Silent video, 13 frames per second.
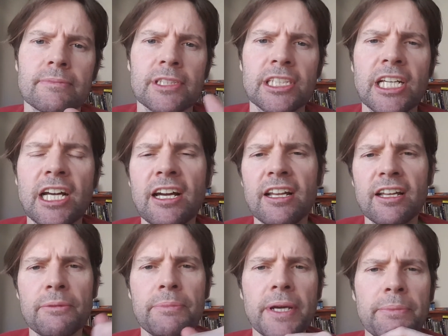So
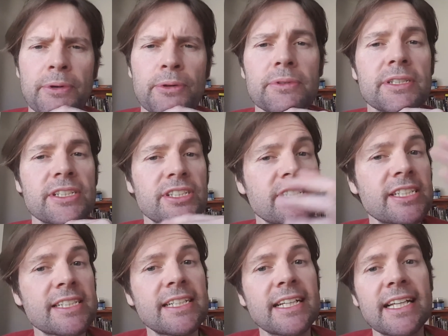hello people, this
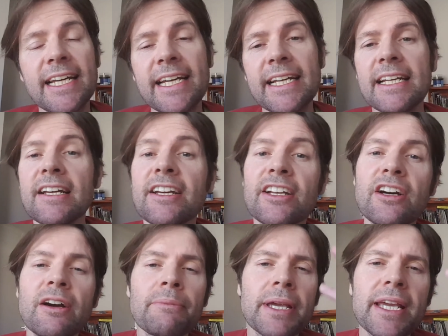is Glenn and
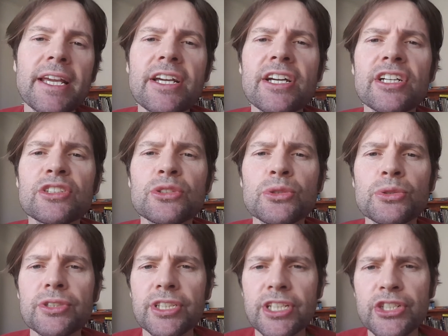I'm here to
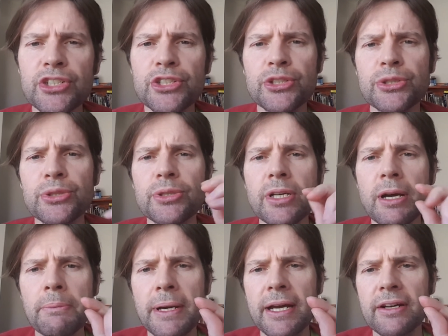teach you
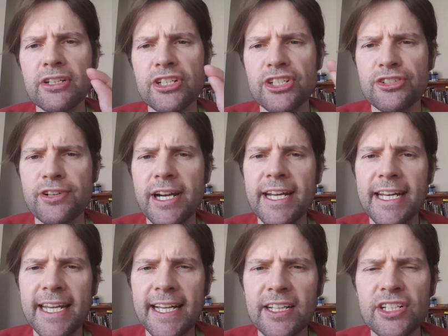about Australian
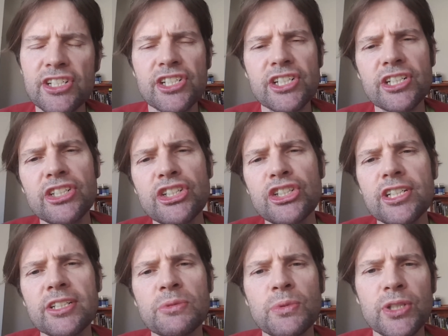English and the
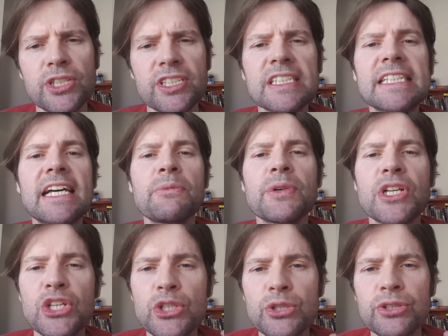unique words that we
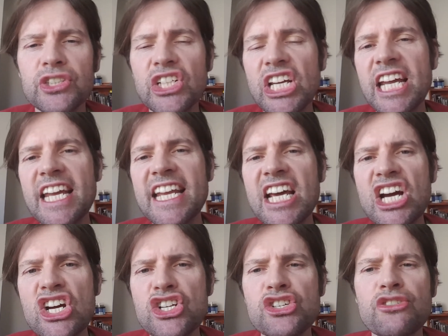use in
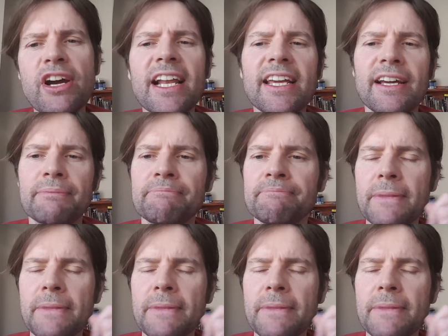Australia.